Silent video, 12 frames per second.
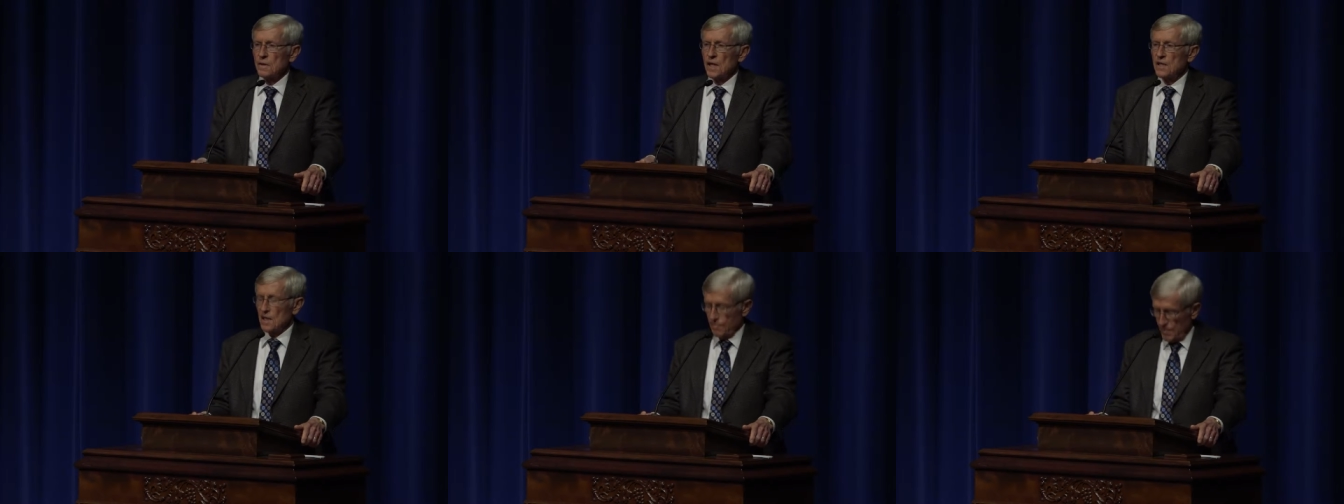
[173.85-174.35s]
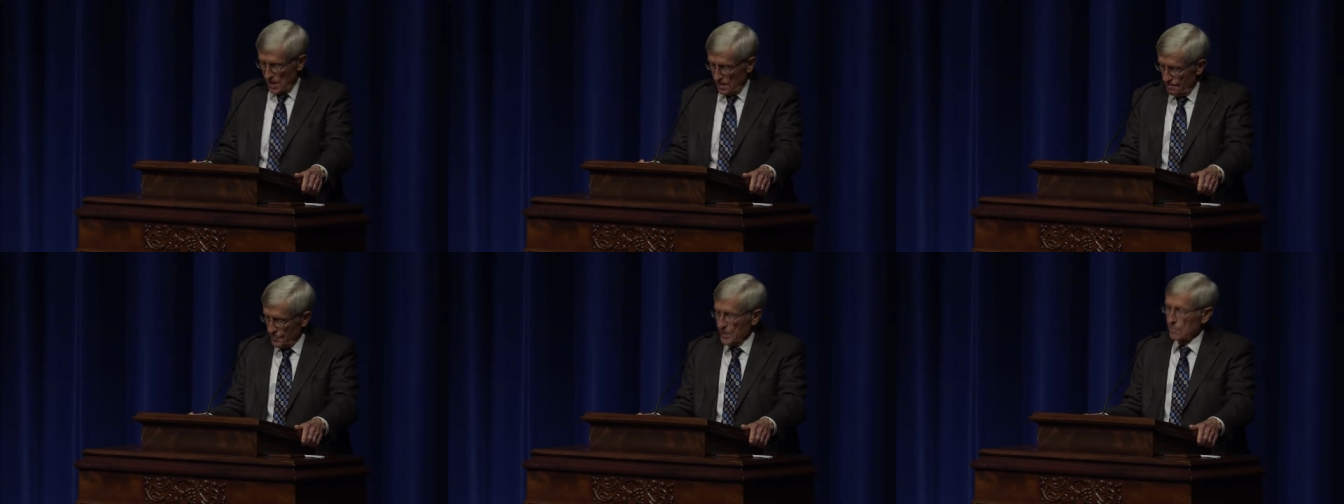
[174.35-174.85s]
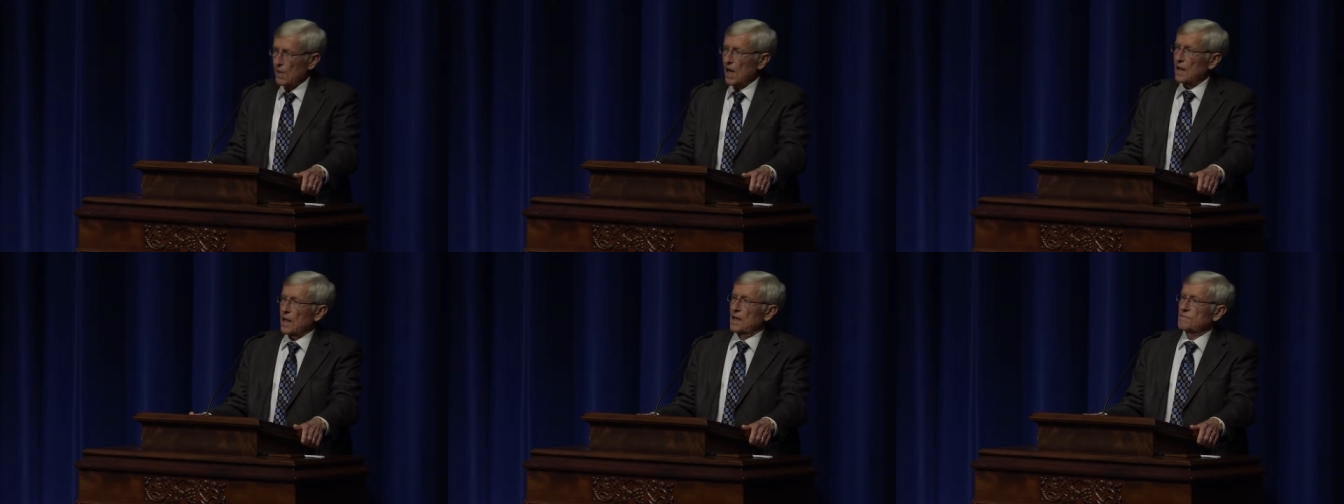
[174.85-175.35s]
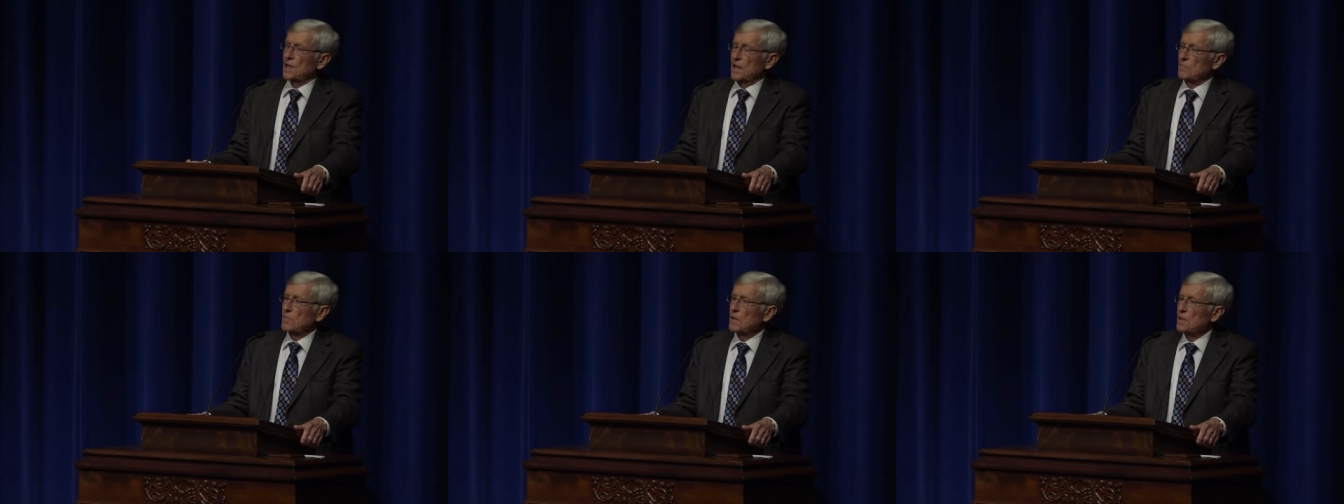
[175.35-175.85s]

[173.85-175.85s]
than they've been in my lifetime.